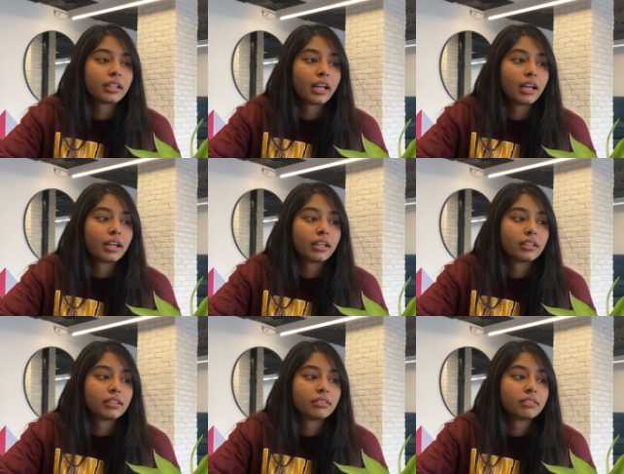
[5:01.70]

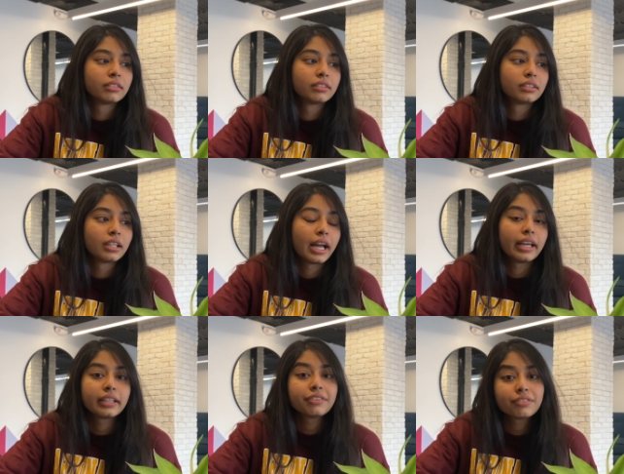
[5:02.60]
that
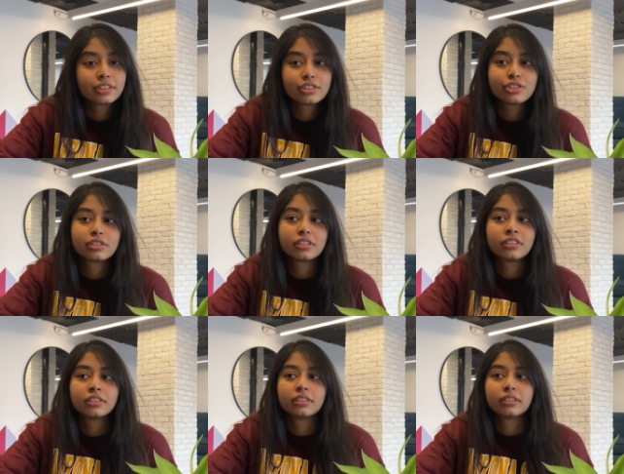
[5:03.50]
I can finish
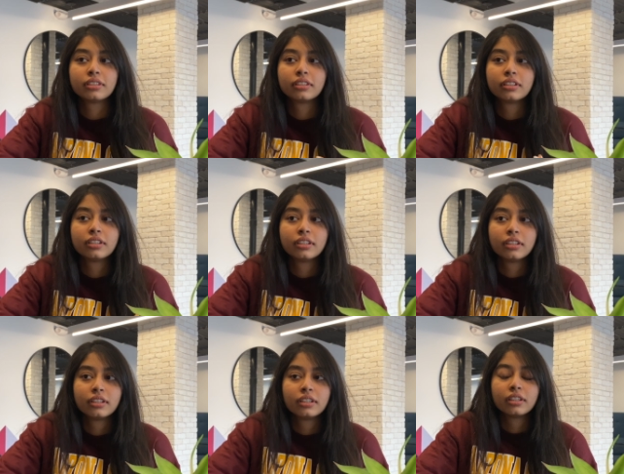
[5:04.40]
a
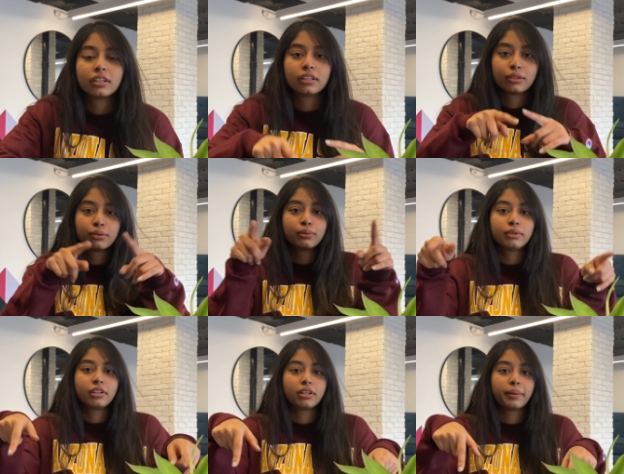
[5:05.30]
a
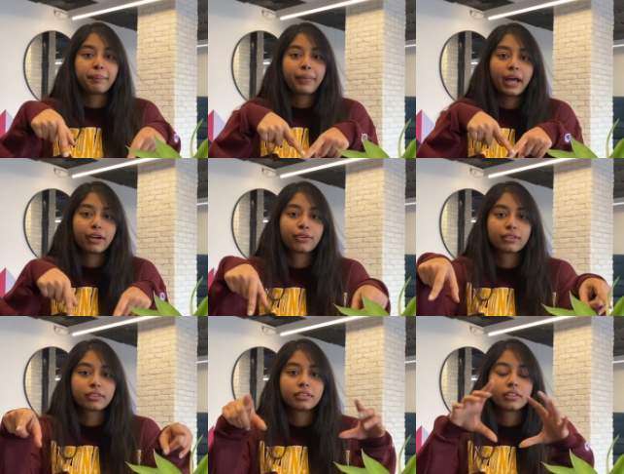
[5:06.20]
whole pack,
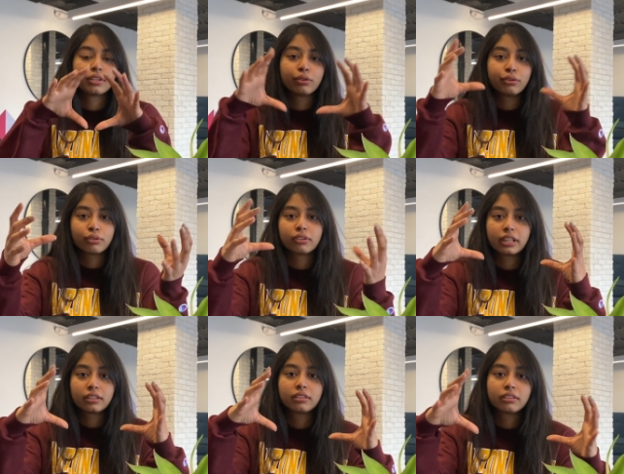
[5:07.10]
you know,
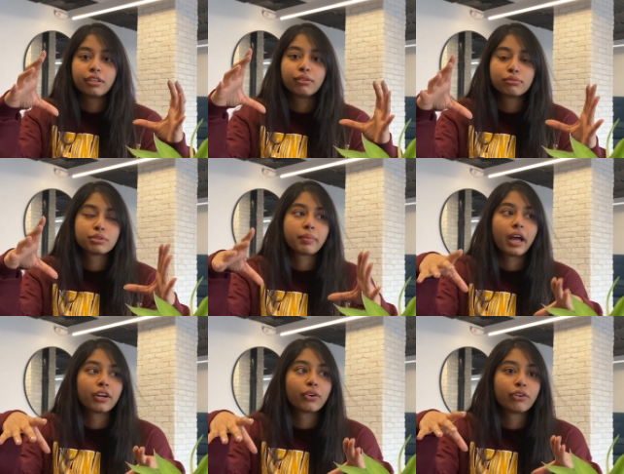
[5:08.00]
that huge
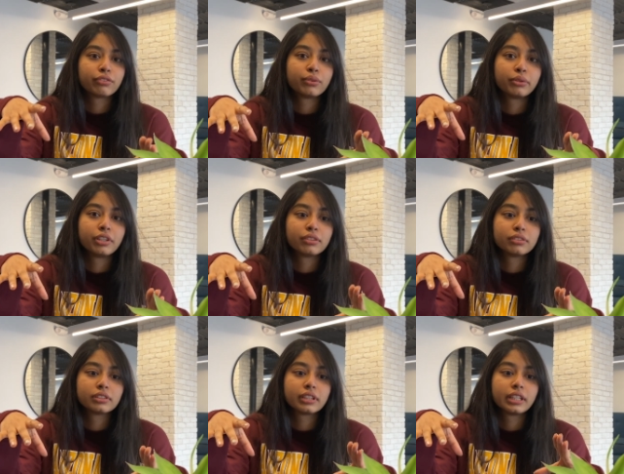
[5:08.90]
pack of
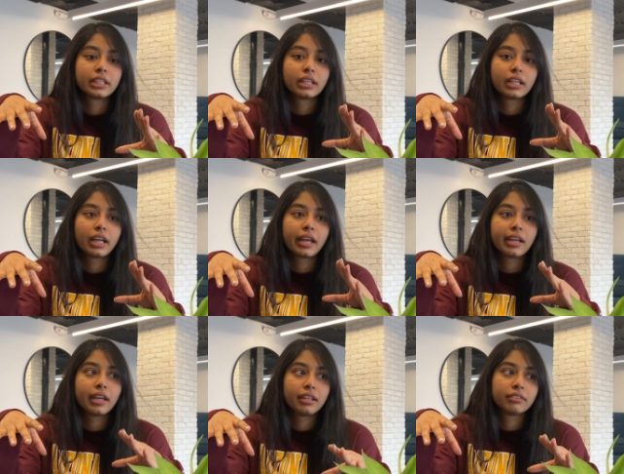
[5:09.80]
Oreos in
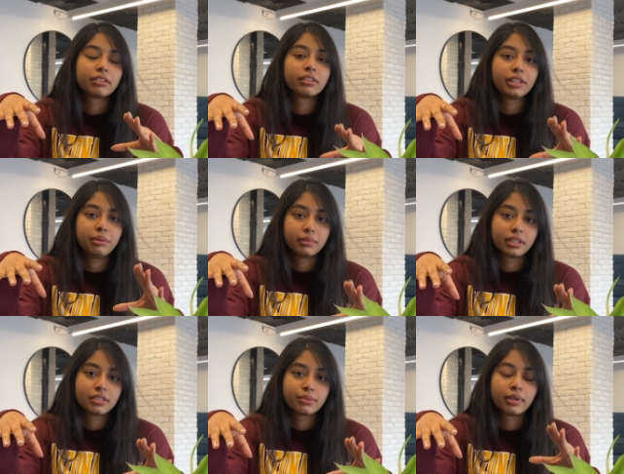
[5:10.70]
in 30
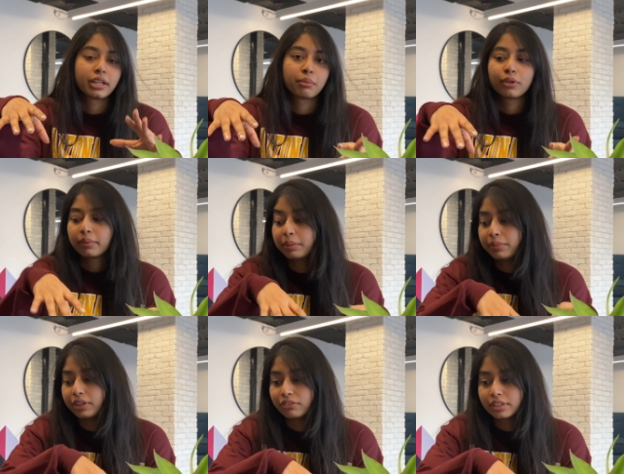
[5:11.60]
minutes when I'm on my
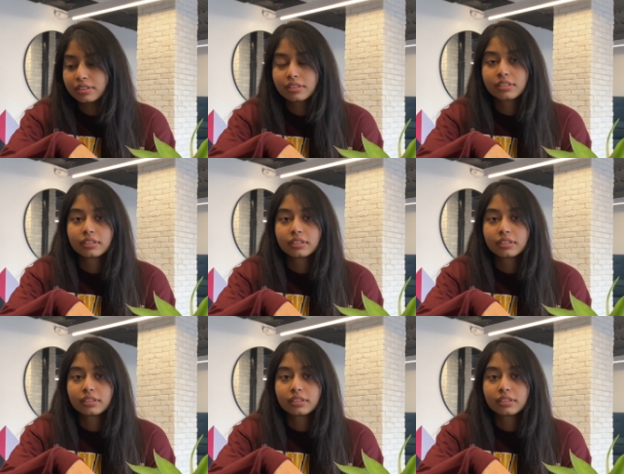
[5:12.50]
periods.